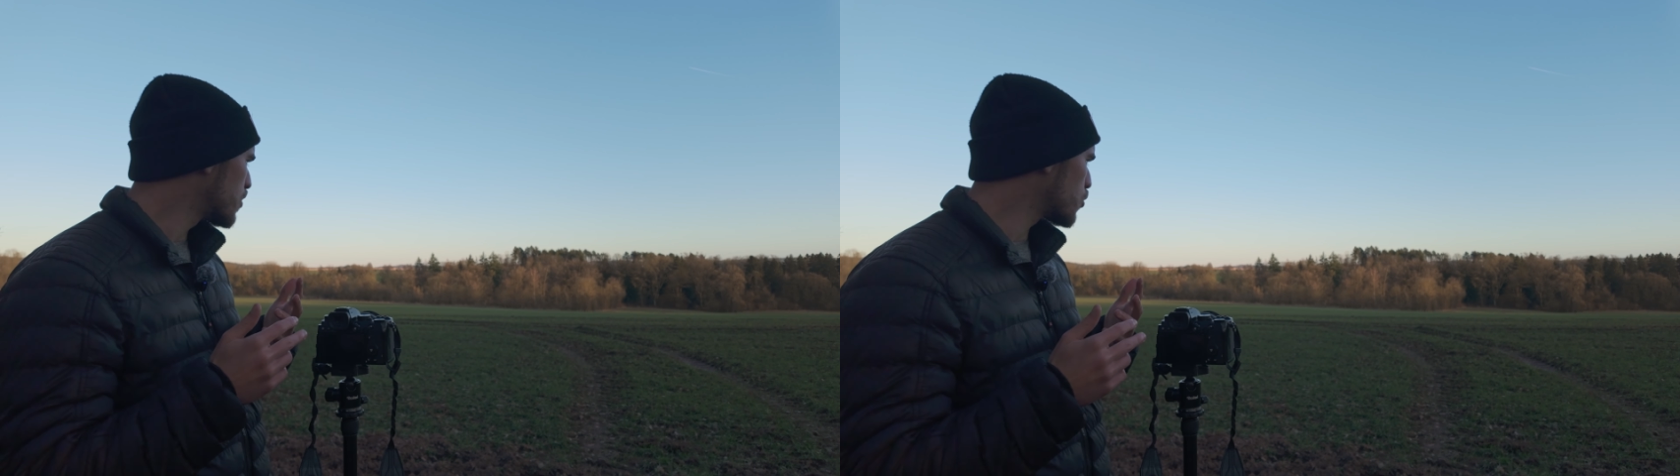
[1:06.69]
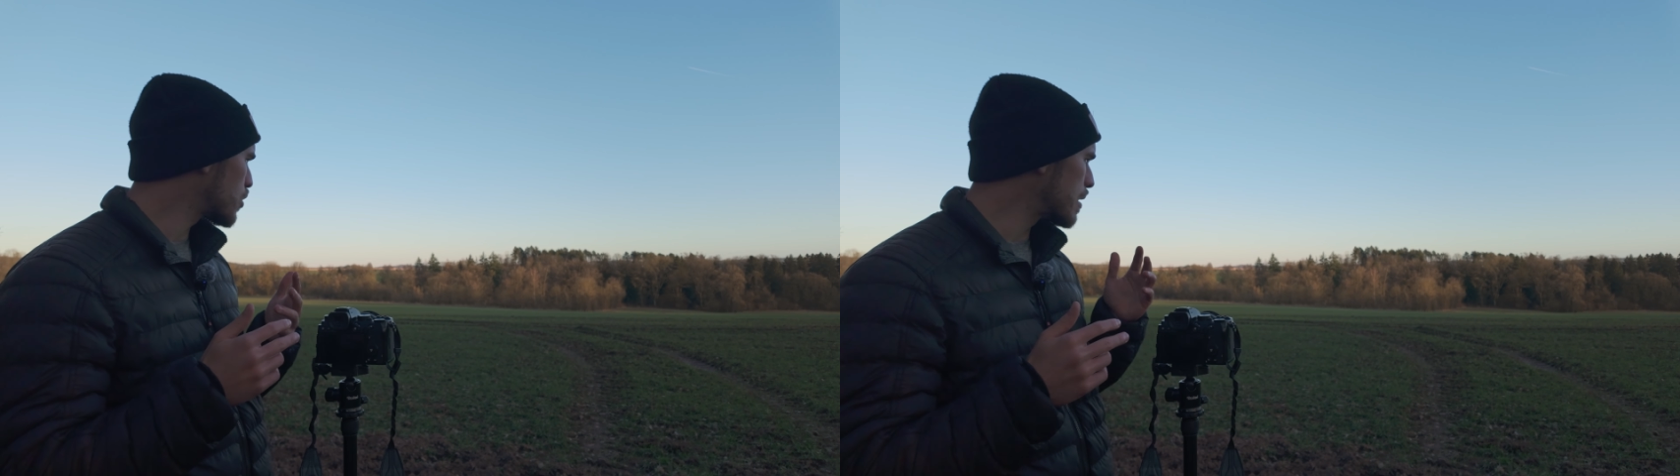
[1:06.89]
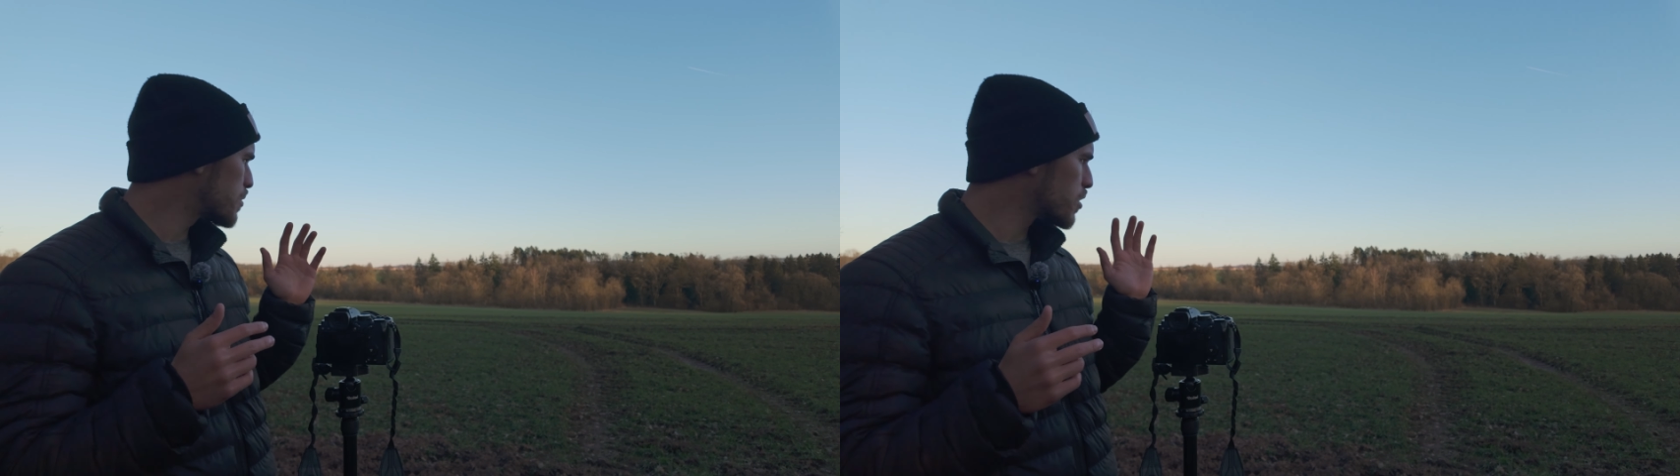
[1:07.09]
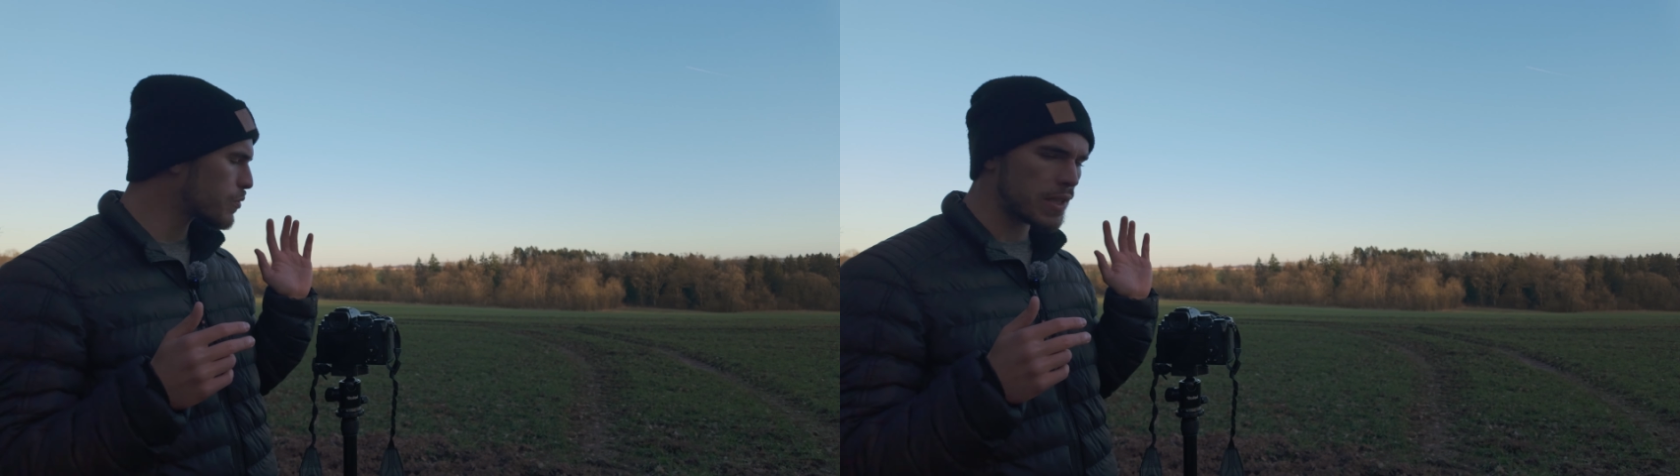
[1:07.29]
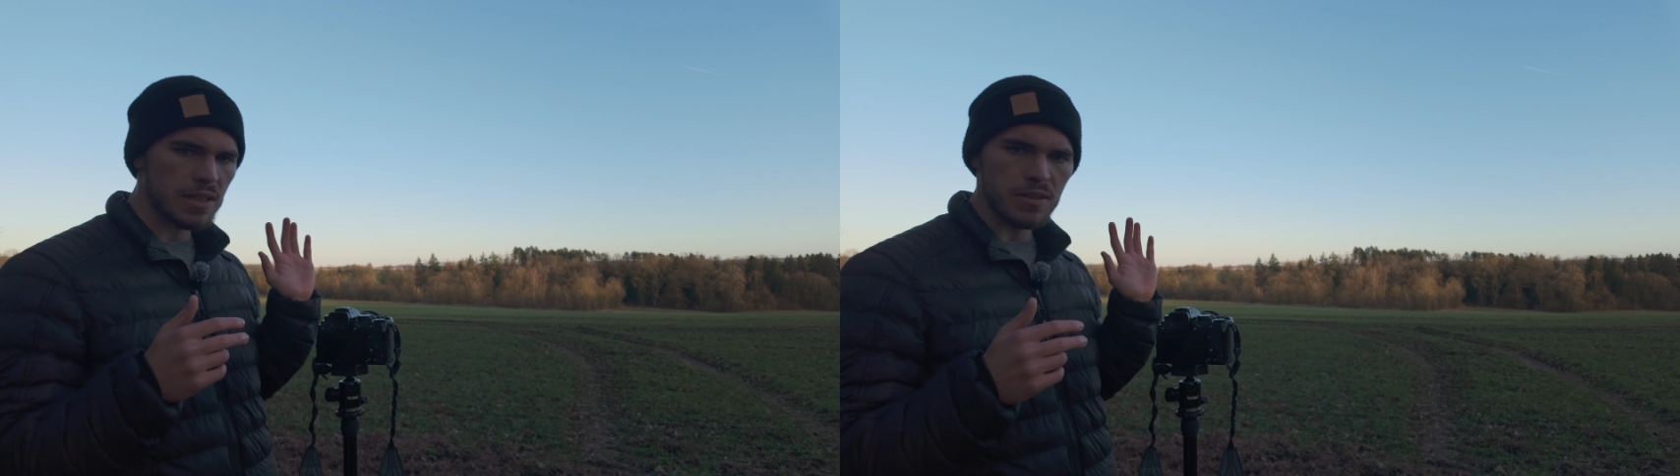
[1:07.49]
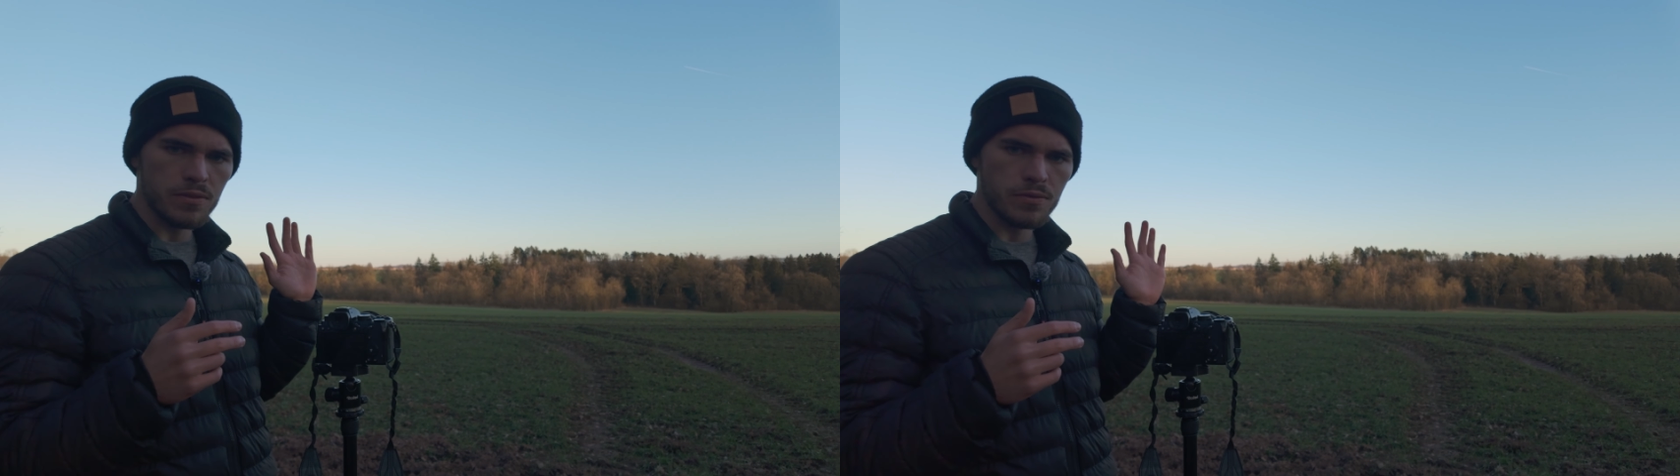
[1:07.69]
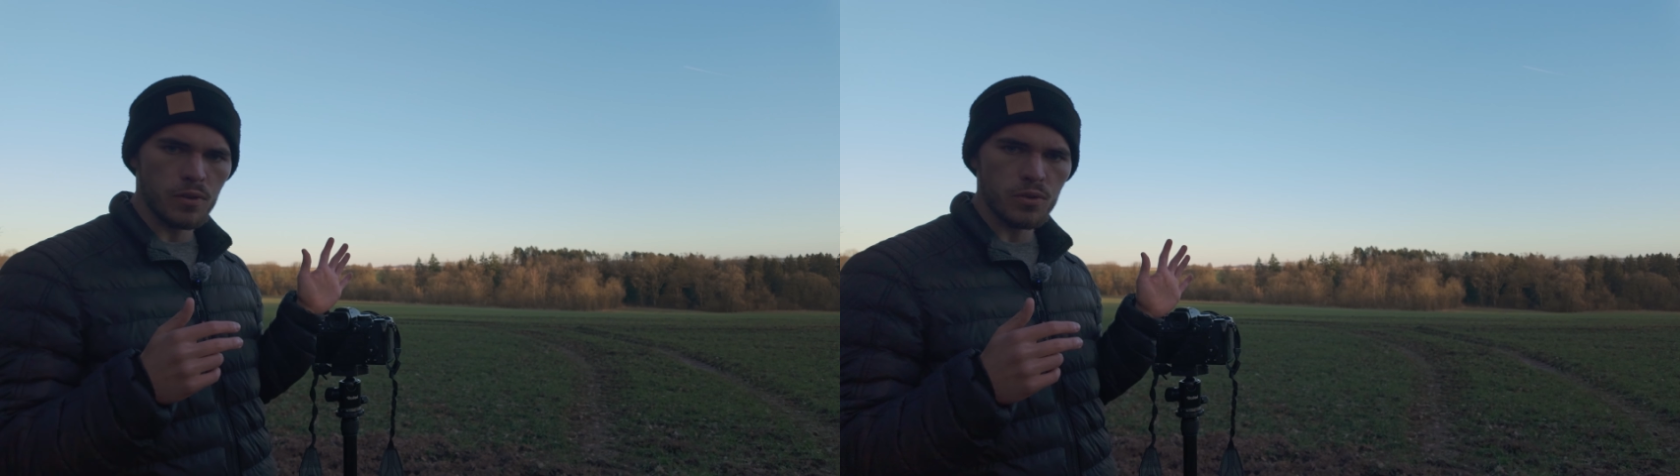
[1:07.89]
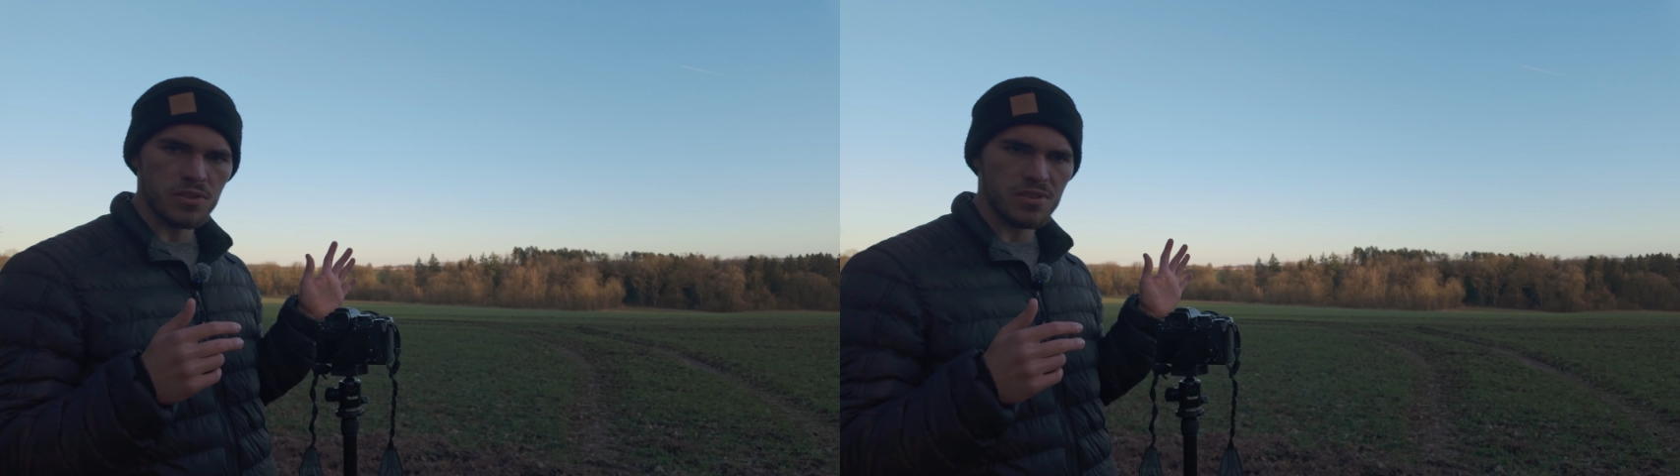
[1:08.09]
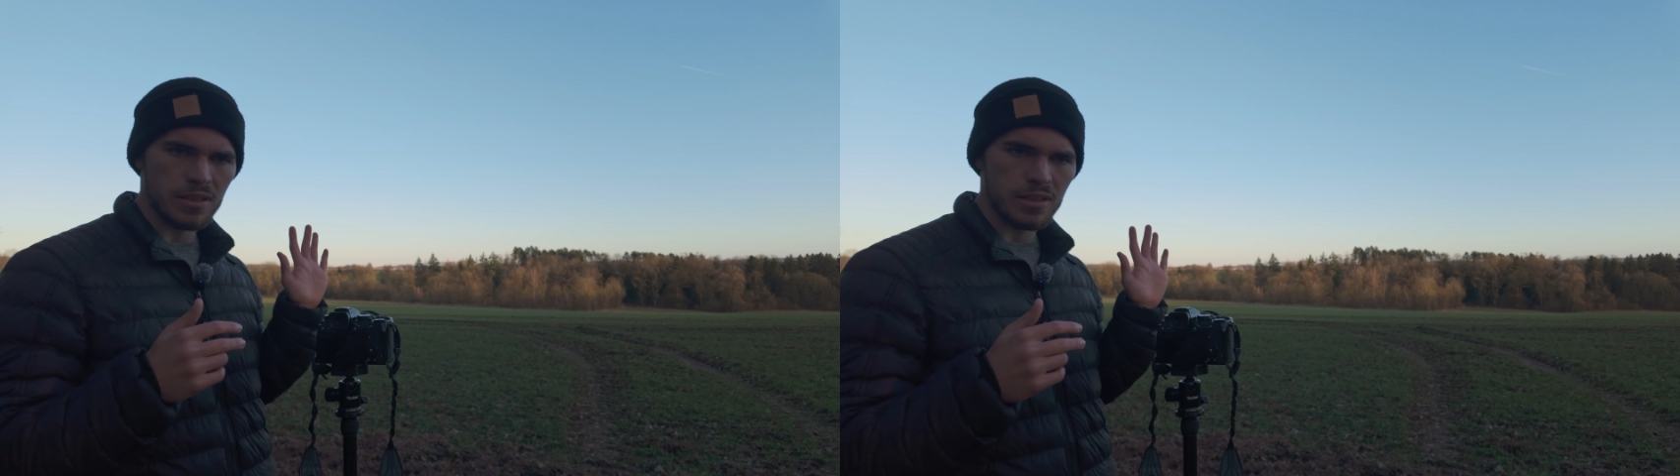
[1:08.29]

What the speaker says: Just helps you really focus